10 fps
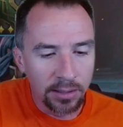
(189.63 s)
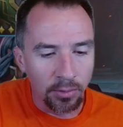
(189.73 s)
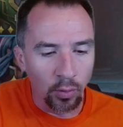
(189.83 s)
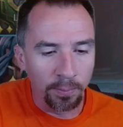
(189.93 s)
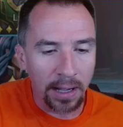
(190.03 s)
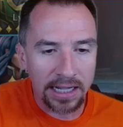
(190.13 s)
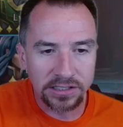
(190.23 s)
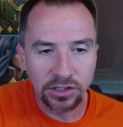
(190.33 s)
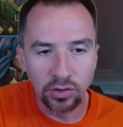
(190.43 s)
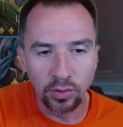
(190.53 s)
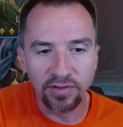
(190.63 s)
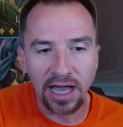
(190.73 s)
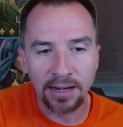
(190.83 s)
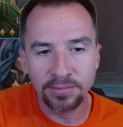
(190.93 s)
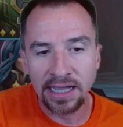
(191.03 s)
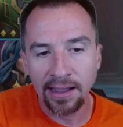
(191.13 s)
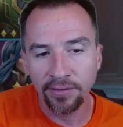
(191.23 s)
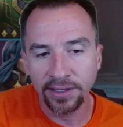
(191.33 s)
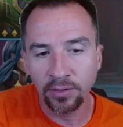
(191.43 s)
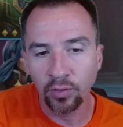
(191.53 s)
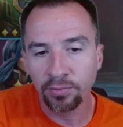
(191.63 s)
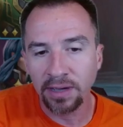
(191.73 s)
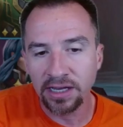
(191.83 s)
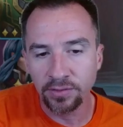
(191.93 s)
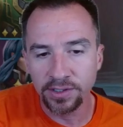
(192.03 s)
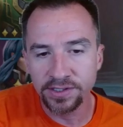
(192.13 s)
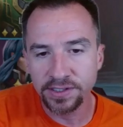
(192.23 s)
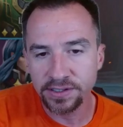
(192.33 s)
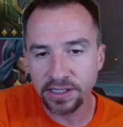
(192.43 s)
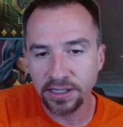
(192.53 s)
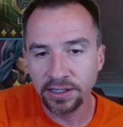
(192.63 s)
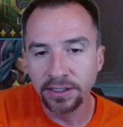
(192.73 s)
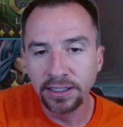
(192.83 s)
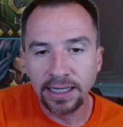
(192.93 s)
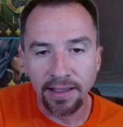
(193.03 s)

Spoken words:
But with Batu, we've got him dialed in with my Darizda's gear,